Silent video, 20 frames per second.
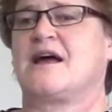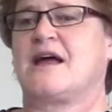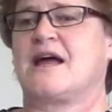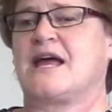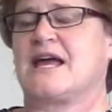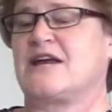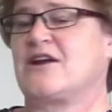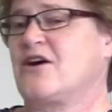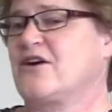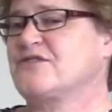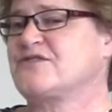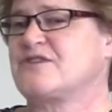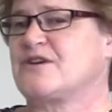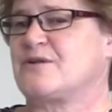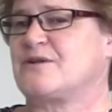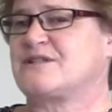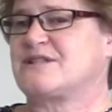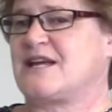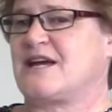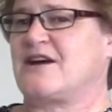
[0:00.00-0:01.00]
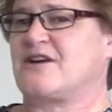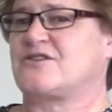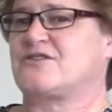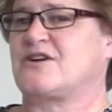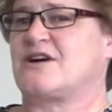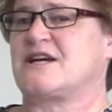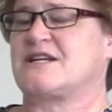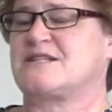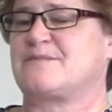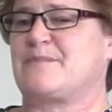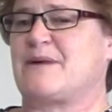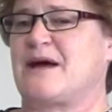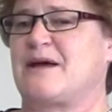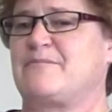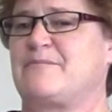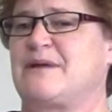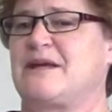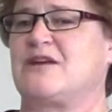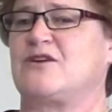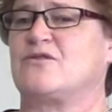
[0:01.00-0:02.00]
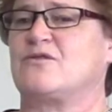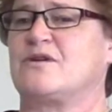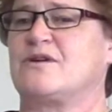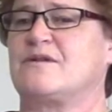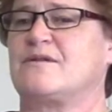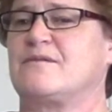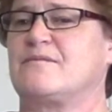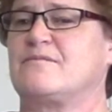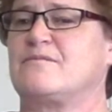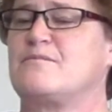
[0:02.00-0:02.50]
It also is characterized by being